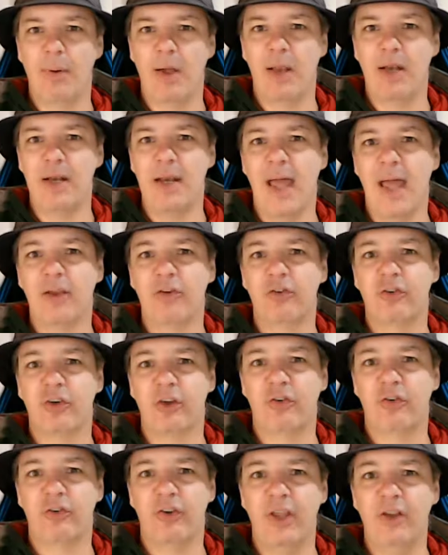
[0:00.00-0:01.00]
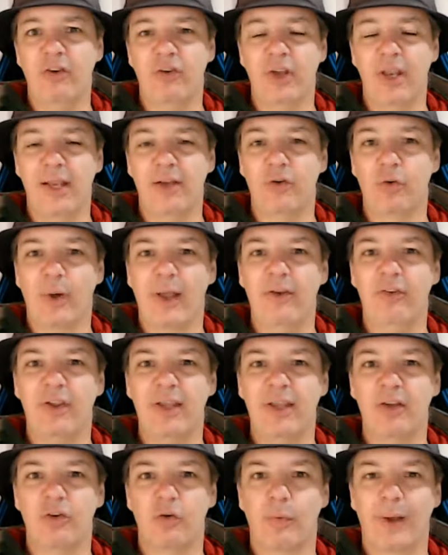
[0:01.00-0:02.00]
next season in
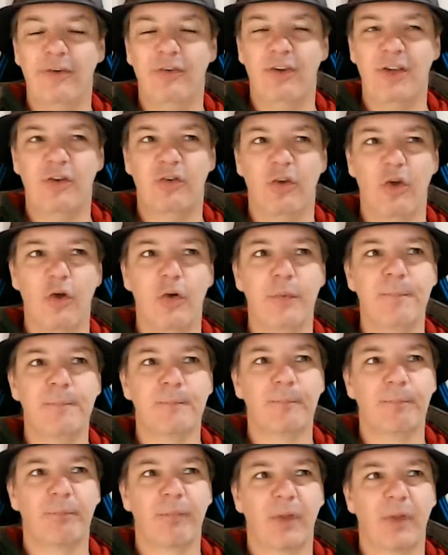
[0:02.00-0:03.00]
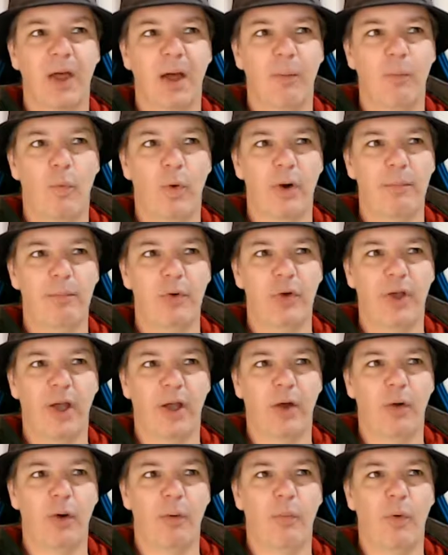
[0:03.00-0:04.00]
2022, one at
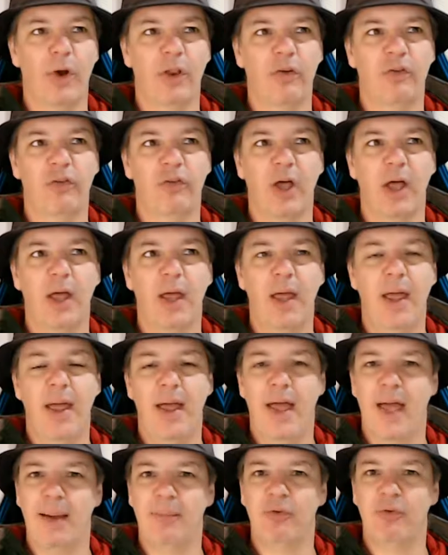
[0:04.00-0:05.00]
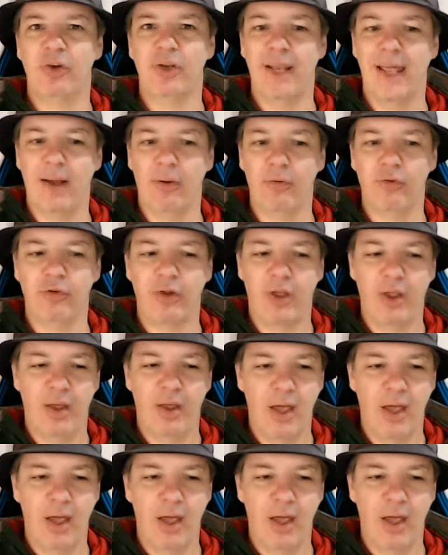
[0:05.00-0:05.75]
Pukeko and one at Hampton Downs,